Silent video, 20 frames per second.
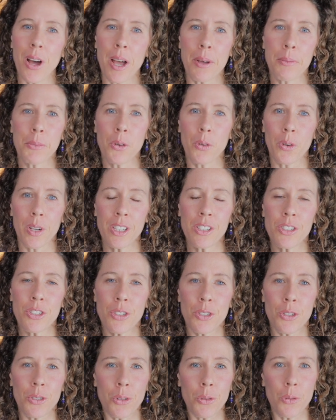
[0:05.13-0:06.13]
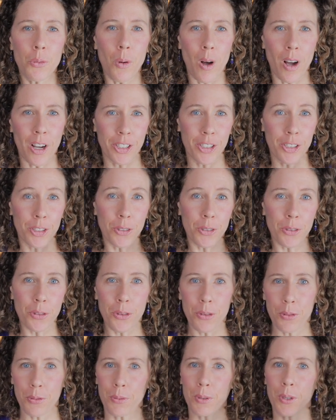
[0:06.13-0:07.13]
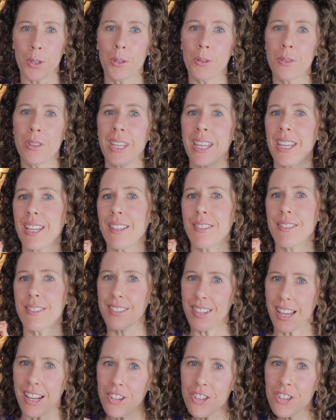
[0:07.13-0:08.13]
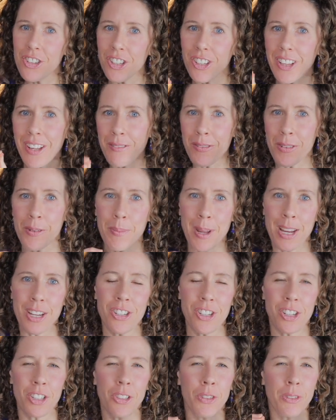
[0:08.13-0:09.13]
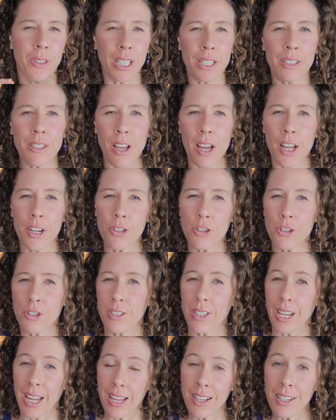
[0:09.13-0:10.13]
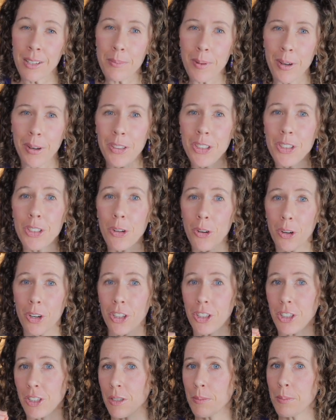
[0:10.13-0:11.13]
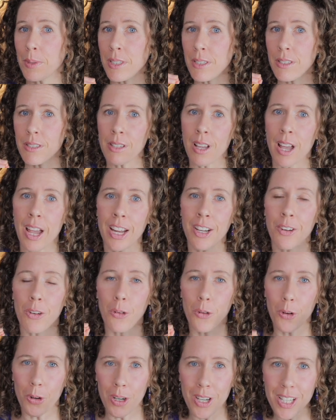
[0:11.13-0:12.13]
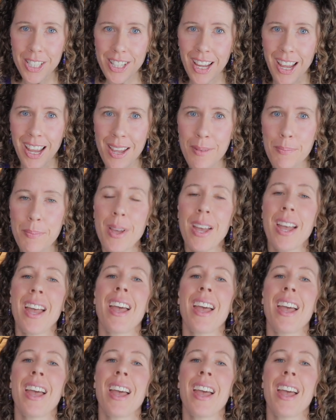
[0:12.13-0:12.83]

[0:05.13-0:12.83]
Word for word: I'm going to walk you through the essential information you need to understand about your human design aura type